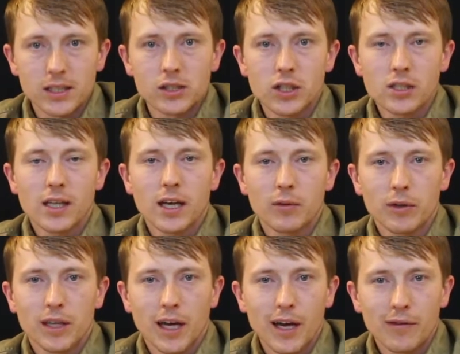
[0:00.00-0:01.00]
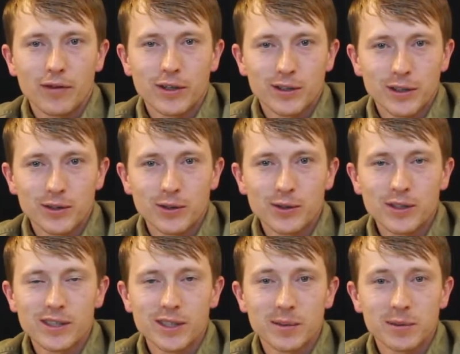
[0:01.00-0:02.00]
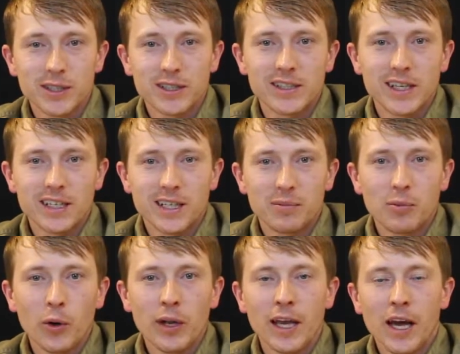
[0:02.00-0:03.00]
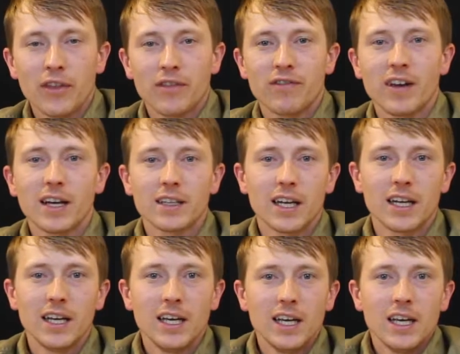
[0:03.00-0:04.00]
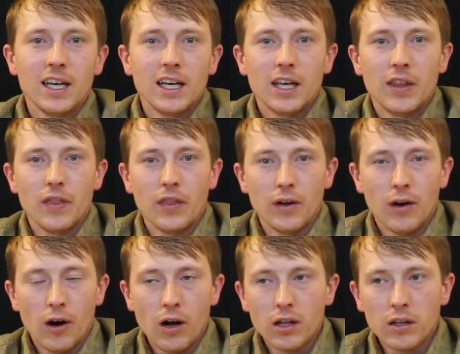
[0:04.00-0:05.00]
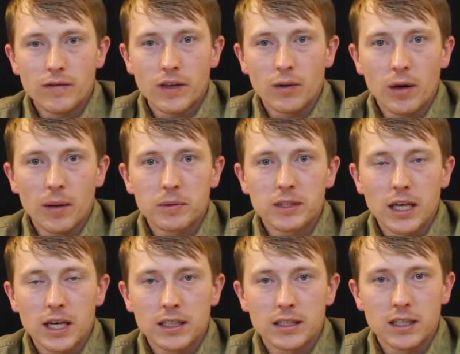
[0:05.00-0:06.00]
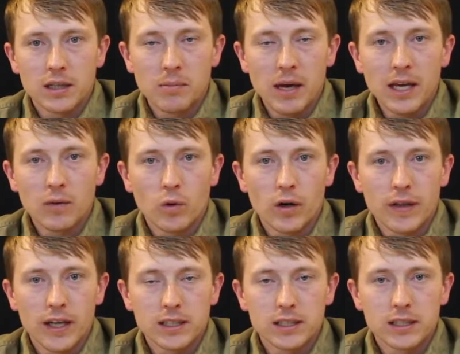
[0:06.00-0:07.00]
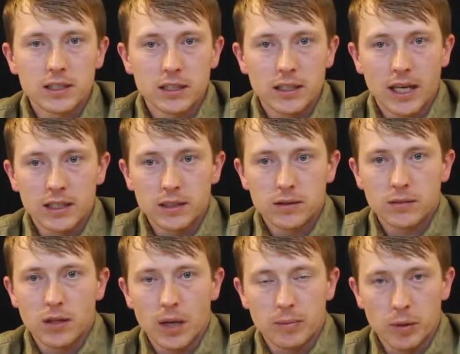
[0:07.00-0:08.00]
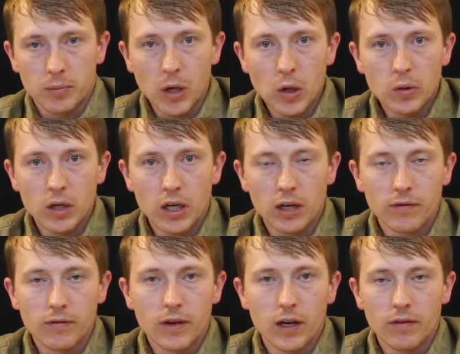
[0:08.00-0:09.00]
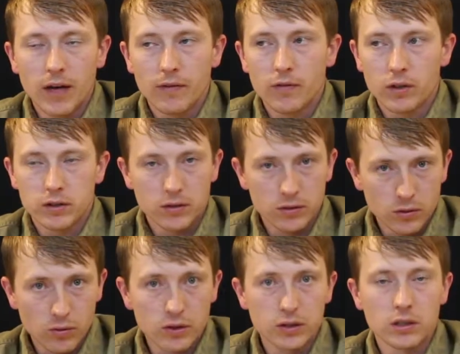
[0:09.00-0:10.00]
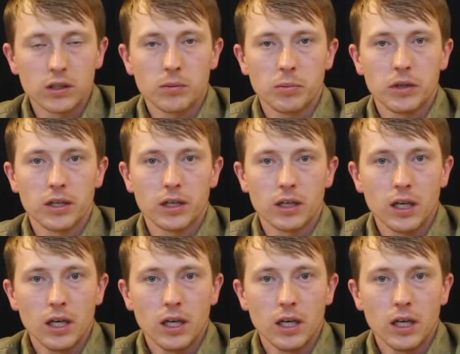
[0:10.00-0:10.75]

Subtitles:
And just like with the high fructose corn syrup series I did, pointing out the fact that all of the websites, and the main one that's a proponent of high fructose corn syrup, and